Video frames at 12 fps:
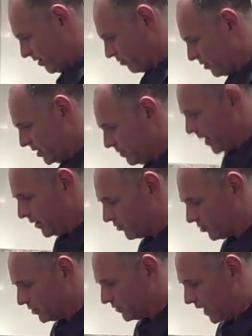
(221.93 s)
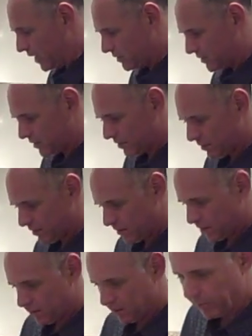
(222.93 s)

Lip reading: 3 MEDJOOL dates. You